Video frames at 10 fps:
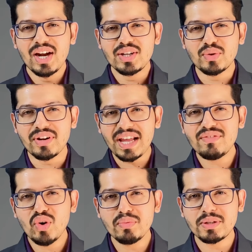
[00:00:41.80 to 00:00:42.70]
To
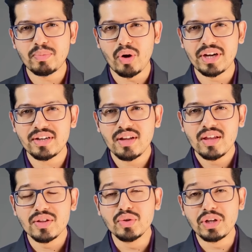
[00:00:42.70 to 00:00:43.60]
drive home the point,
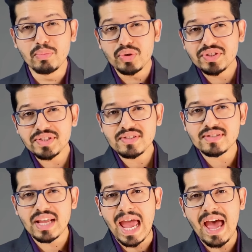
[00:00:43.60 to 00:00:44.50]
your
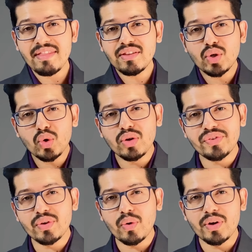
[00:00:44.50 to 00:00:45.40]
emotions and the tone of
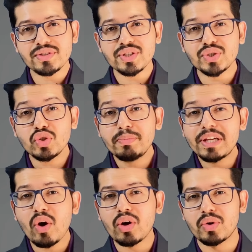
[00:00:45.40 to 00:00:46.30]
your voice should be
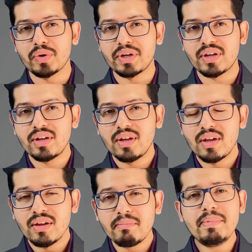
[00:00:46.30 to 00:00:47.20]
congruent.
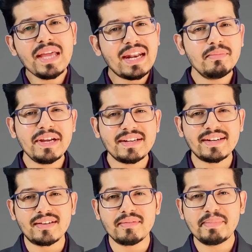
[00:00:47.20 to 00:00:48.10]
Be
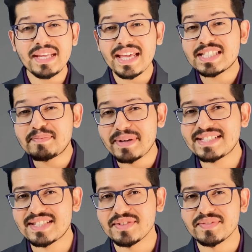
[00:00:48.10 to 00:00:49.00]
animated, be
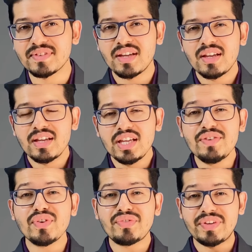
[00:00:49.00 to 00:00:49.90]
expressive.
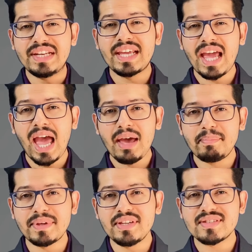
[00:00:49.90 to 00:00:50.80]
If you're feeling
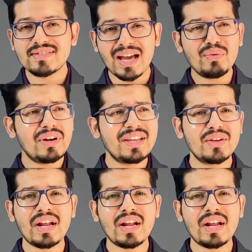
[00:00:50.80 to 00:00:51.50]
happy, sound like you're